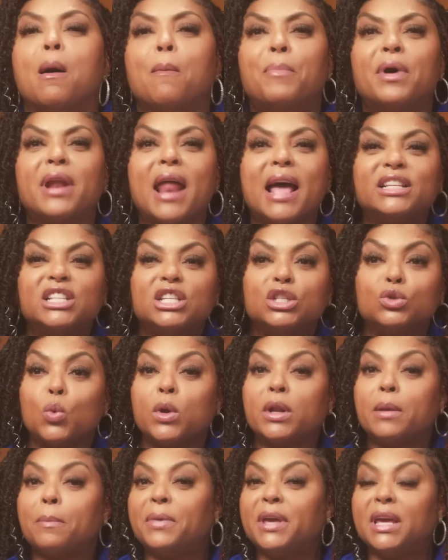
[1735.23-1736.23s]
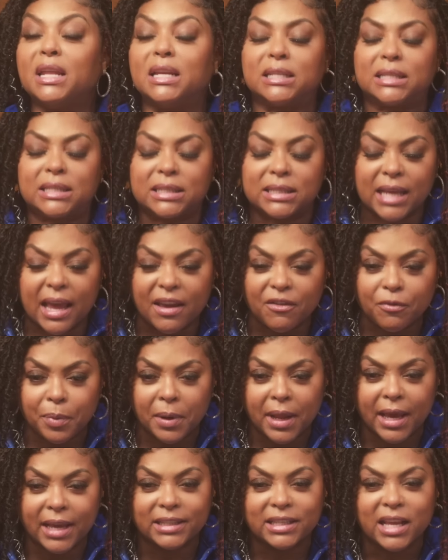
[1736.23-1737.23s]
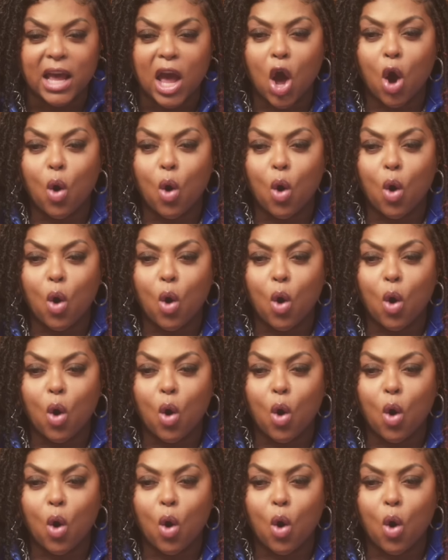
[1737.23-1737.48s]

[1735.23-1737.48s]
but I just want to be in a safe place